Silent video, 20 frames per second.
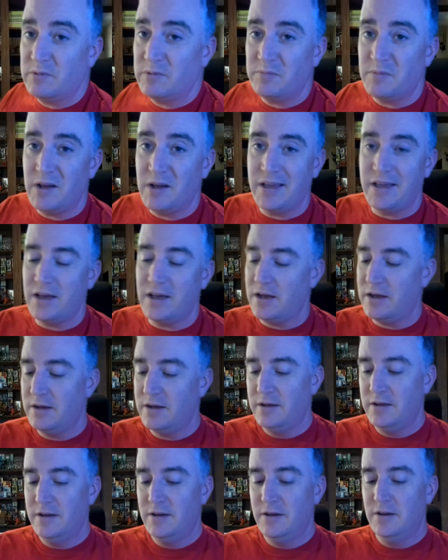of my
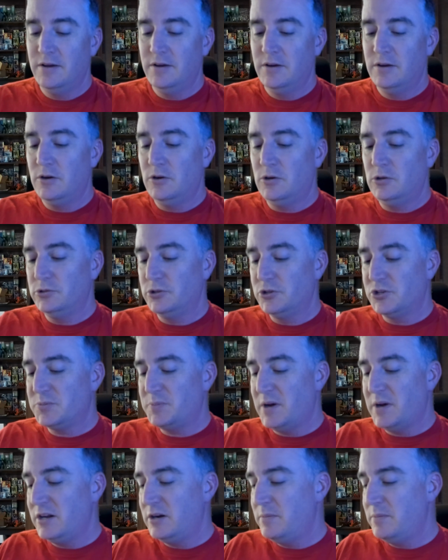older
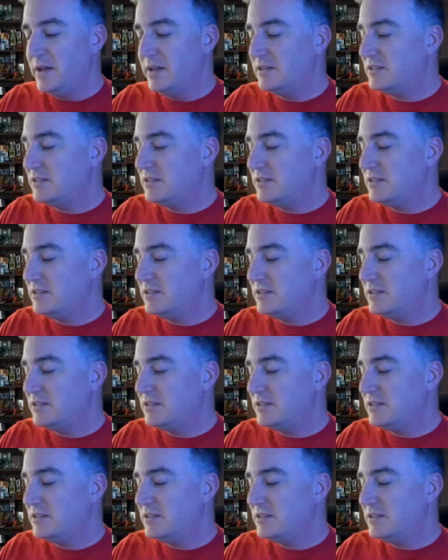Spider-Man